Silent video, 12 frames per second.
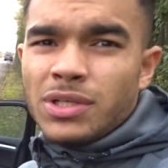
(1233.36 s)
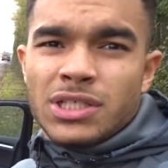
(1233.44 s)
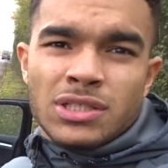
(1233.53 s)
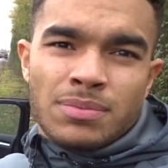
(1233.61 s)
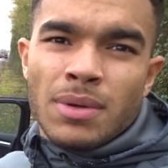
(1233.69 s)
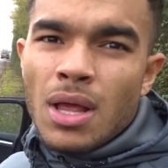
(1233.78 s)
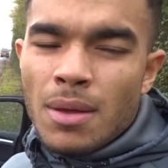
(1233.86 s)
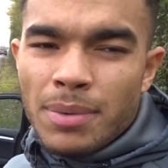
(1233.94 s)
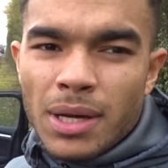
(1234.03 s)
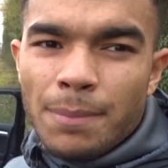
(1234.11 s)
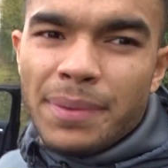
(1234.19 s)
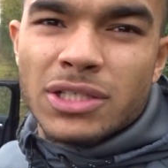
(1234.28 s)
which has
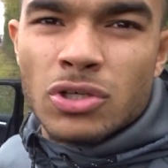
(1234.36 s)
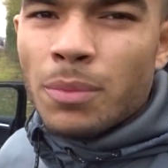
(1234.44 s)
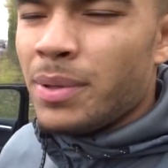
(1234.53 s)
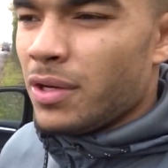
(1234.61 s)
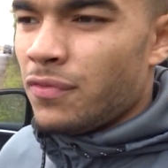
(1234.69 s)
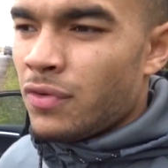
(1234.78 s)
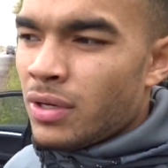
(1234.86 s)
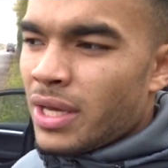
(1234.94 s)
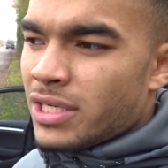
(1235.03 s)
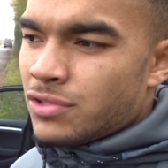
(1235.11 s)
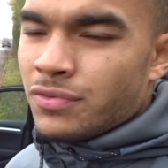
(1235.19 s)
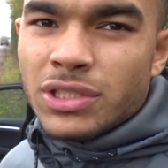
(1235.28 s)
been a big topic for
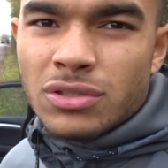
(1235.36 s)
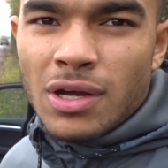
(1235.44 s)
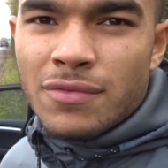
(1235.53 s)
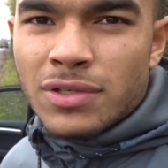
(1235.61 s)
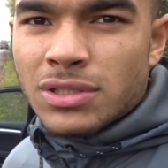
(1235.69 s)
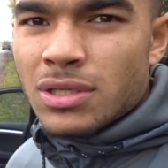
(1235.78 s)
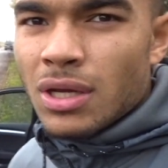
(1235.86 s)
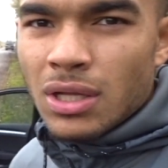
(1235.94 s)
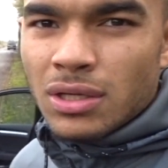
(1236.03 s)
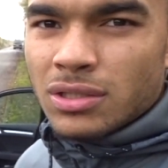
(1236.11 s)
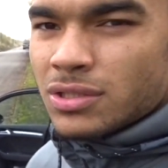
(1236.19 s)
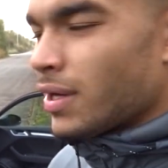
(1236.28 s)
S3 drivers
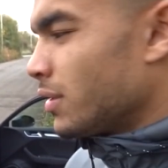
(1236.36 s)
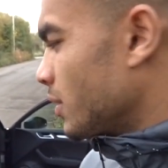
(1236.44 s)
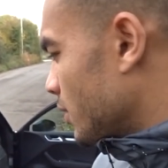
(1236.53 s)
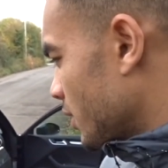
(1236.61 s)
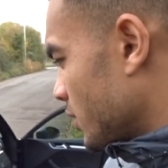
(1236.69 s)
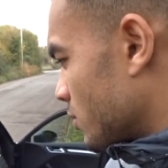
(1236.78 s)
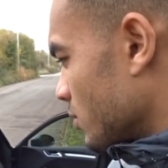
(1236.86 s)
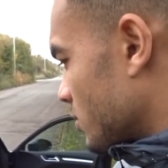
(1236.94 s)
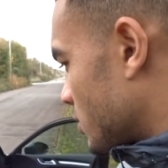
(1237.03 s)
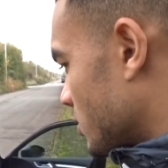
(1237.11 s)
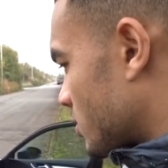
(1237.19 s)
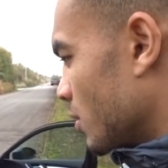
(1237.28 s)
because of how the
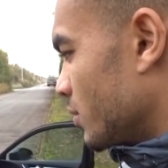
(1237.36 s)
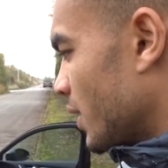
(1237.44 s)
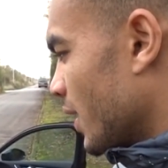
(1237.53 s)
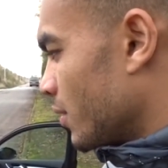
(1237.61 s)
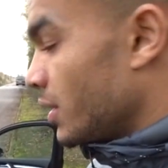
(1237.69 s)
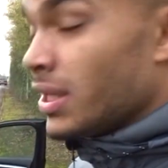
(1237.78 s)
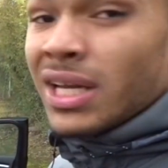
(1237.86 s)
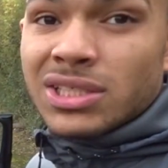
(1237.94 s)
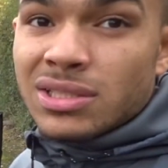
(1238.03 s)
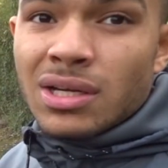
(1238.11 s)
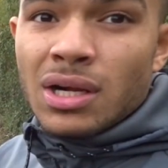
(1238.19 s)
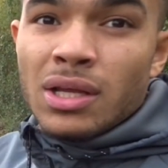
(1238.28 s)
exhaust is toned down, and
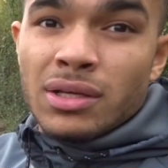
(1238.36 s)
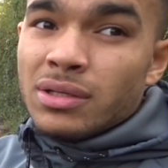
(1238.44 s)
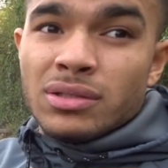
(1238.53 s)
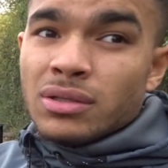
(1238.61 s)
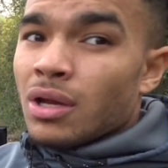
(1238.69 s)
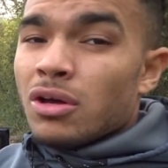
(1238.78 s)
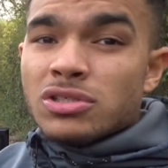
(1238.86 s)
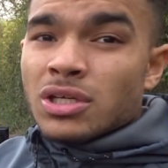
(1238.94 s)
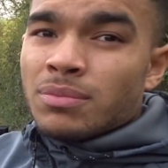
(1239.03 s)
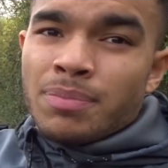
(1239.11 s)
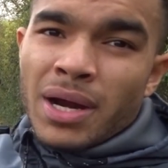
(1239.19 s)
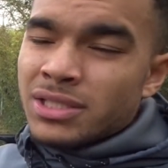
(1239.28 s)
that's loads
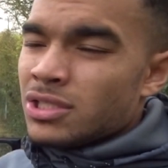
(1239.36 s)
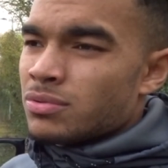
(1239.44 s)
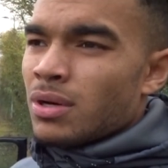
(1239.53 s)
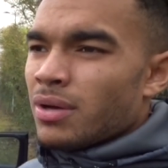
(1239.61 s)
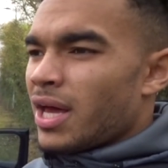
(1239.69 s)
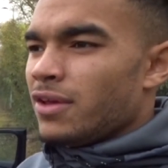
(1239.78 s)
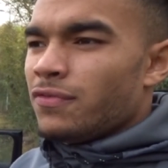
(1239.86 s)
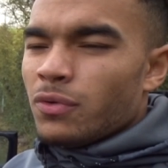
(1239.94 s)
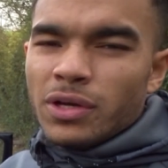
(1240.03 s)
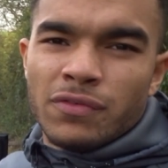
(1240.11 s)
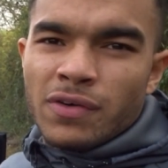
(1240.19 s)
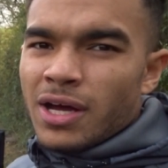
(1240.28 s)
of brands as well.
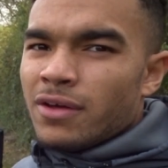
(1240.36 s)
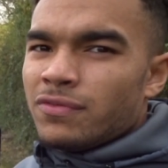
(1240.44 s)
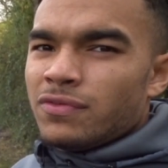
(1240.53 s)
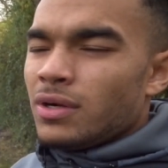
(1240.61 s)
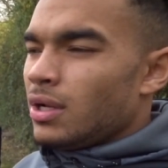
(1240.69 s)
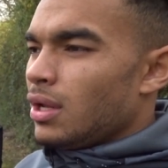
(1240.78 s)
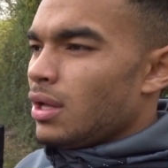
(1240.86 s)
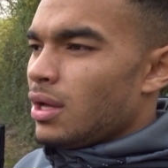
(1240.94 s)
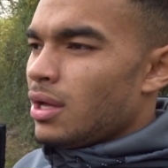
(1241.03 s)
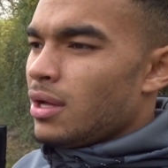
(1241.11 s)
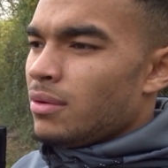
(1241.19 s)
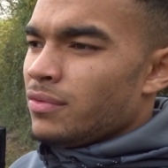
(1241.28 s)

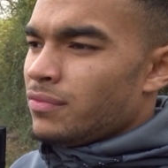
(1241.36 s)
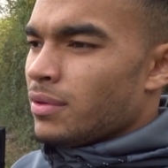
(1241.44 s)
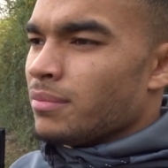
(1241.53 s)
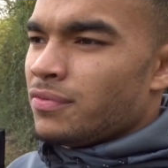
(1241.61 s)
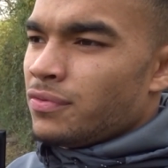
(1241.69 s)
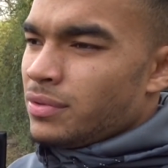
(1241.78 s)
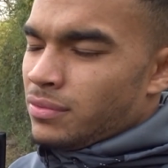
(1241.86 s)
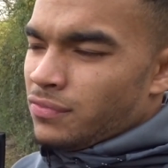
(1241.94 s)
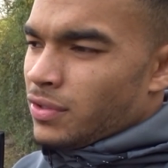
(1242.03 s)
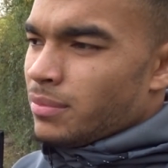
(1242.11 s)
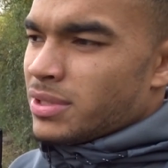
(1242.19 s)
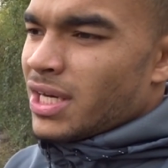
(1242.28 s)
A45 with them
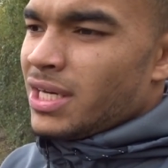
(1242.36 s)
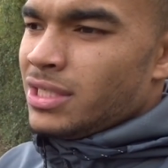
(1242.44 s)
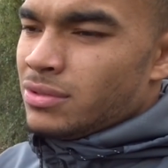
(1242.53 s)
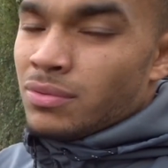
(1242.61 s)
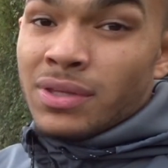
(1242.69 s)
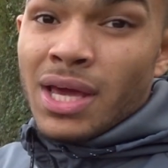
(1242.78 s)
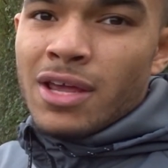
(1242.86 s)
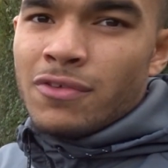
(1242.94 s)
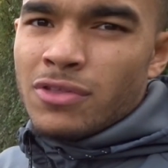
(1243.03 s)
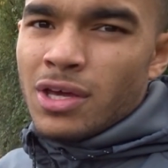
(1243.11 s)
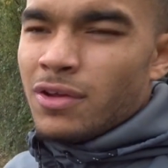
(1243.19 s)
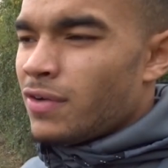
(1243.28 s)
for the Mercedes, with the
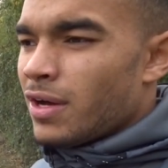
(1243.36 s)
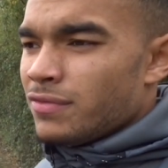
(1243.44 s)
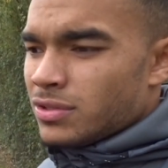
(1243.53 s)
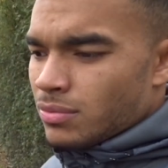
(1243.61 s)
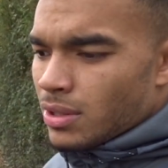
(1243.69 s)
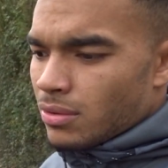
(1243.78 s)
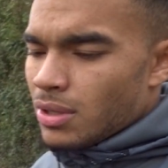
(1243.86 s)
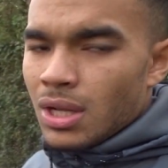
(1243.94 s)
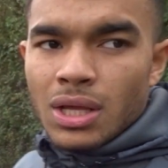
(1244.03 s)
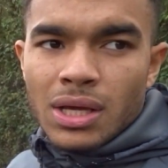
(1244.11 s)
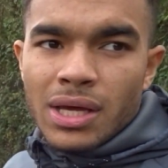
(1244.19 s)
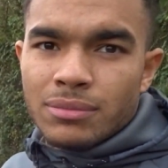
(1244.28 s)
A35 as well,
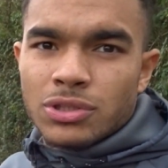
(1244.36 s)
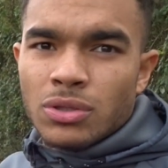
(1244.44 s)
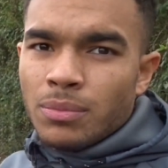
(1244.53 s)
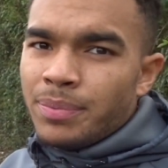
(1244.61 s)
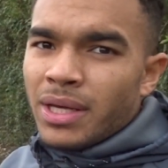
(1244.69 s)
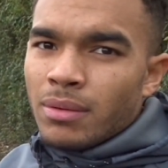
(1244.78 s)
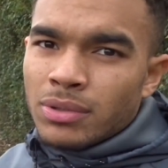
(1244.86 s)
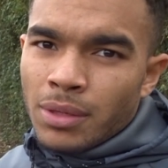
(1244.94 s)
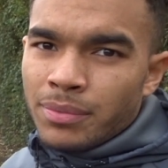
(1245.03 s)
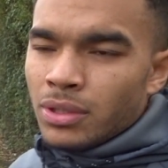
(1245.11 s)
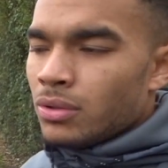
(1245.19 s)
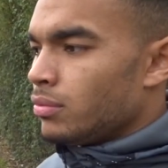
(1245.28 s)
and I'm sure
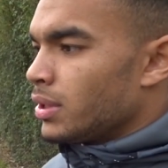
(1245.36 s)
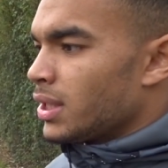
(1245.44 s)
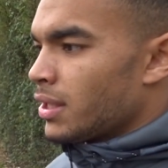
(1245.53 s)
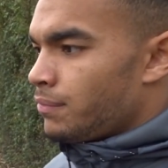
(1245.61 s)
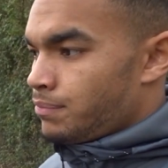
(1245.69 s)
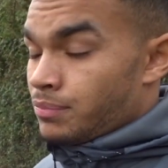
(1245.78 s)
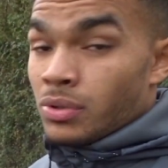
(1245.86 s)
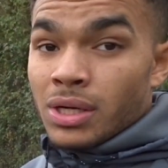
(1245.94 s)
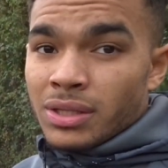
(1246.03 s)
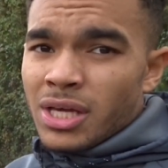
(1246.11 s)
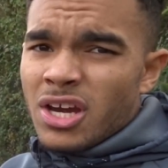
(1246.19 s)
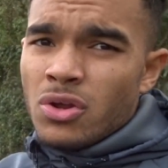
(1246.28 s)
BMW when they brought
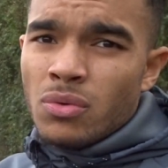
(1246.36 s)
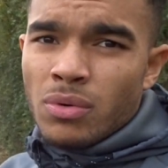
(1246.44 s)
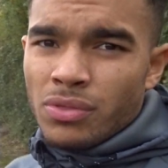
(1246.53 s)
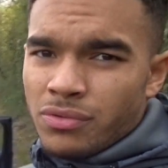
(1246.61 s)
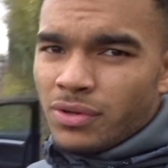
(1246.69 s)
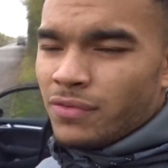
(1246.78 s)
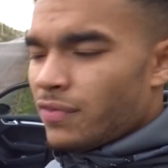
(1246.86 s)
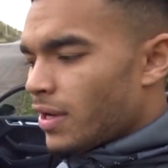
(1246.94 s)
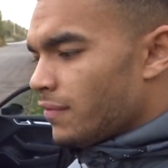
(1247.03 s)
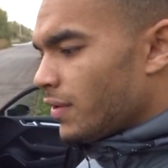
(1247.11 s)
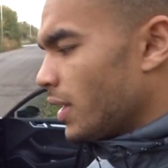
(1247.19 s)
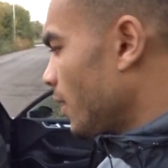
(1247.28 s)
out their new
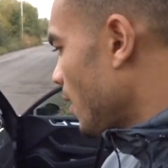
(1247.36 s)
135i.